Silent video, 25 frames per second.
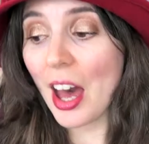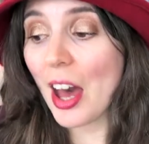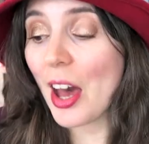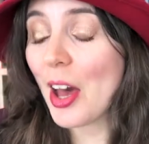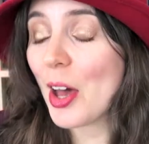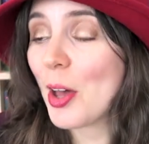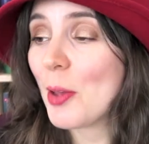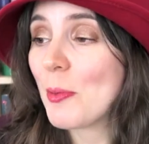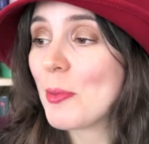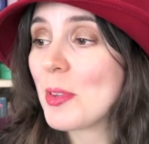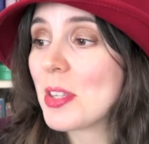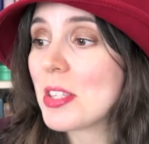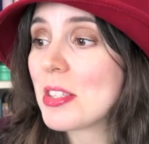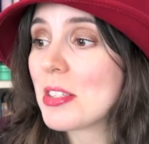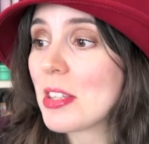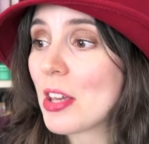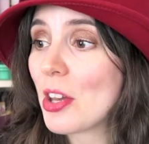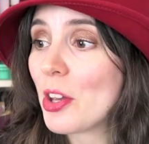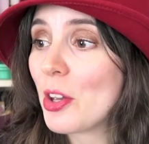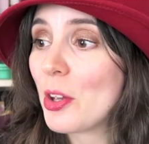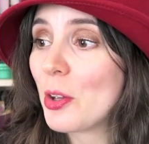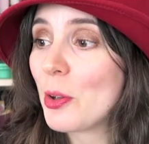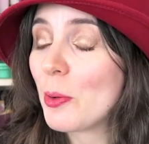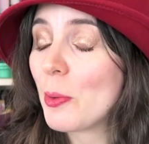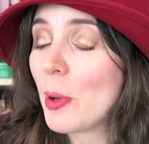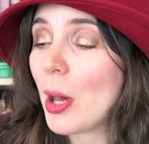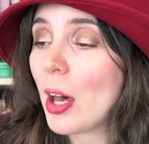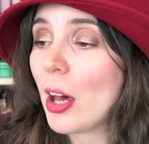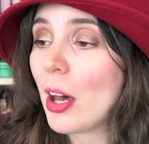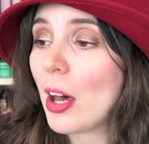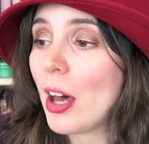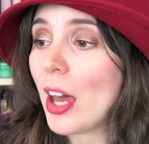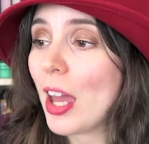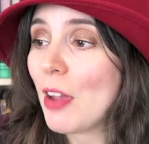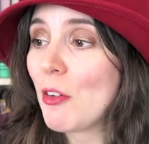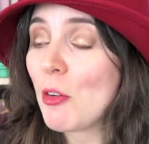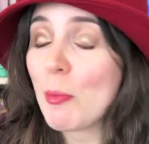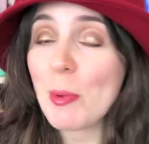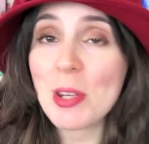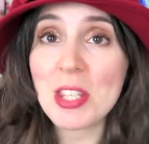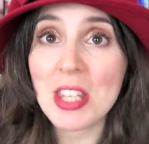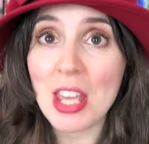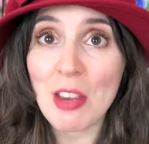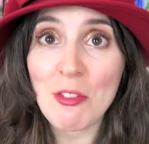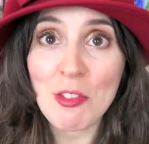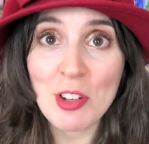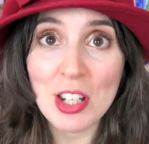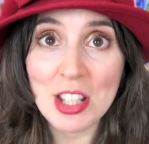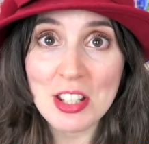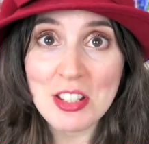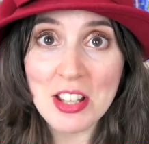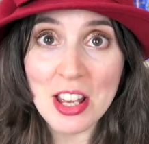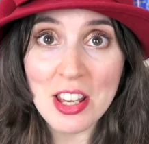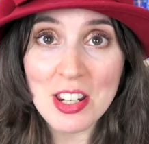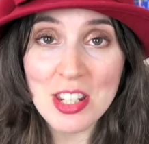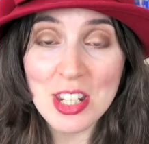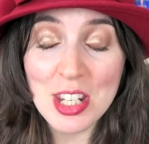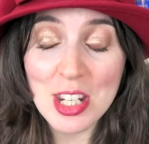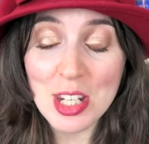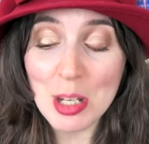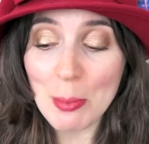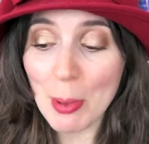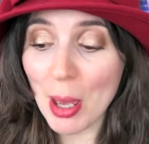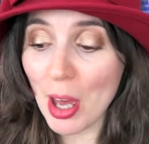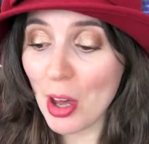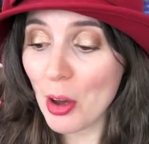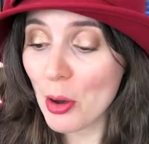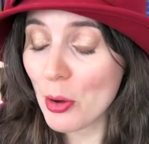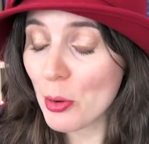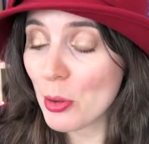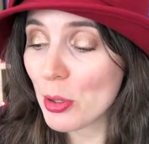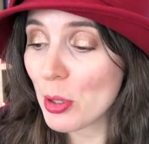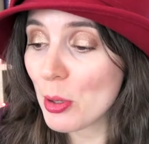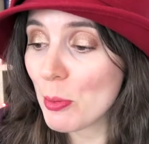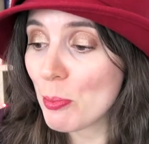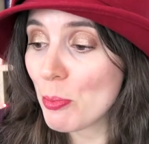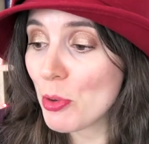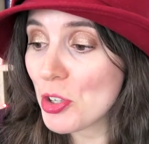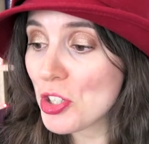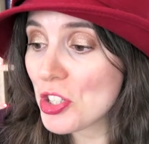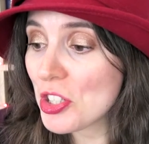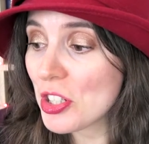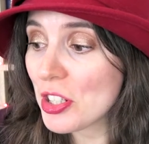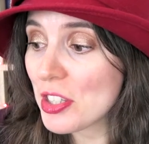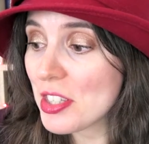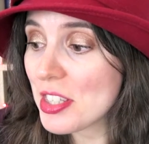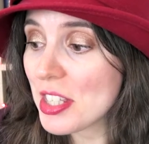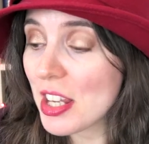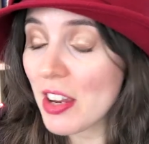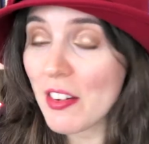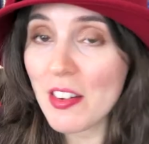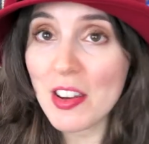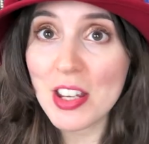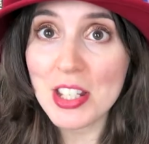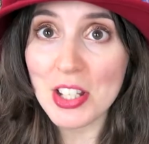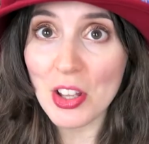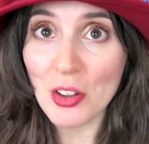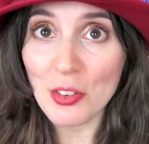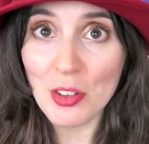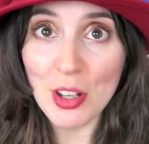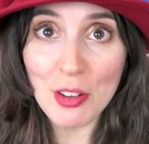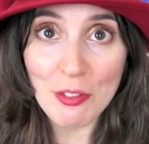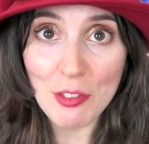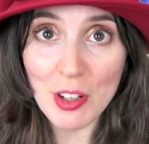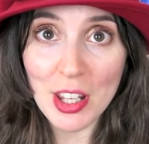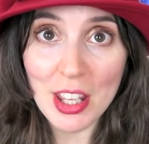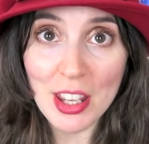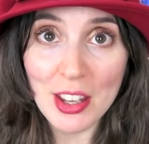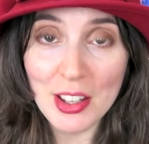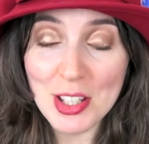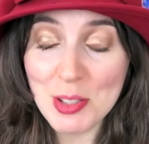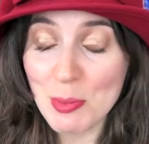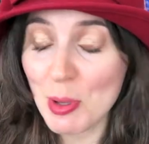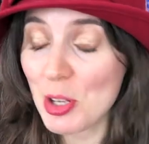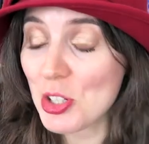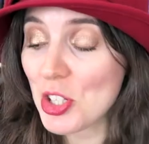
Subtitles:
Everybody's getting really excited about the Bridgerton series on Netflix,